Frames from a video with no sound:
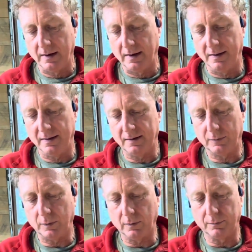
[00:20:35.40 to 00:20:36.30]
And this
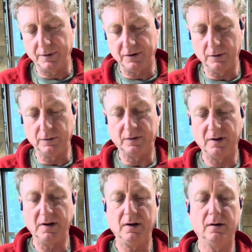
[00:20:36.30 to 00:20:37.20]
will reduce
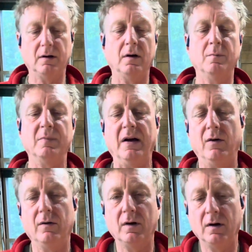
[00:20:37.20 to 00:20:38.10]
the
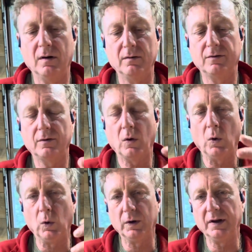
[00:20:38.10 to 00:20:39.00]
amount of
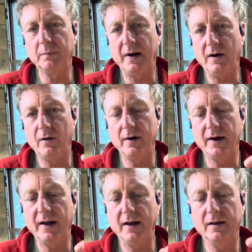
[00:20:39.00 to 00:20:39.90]
holding power it
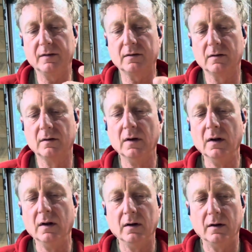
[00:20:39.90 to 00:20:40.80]
has
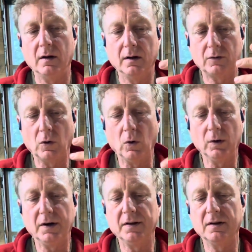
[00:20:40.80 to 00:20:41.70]
to hold
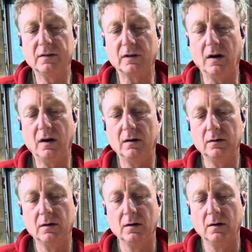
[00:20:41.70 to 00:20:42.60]
it in the saw,
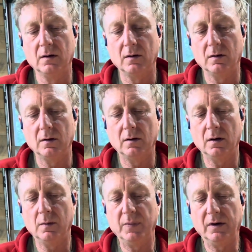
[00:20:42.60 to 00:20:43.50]

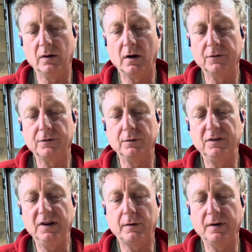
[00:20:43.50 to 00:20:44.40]
but it'll also
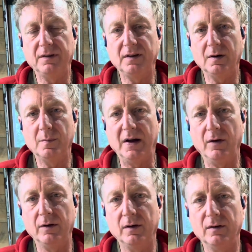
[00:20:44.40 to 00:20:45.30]
decrease the
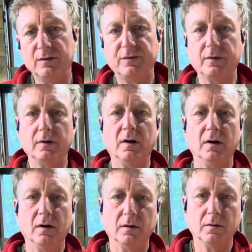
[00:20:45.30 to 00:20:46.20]
amount
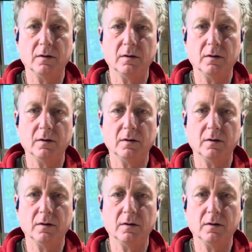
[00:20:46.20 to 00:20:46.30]
of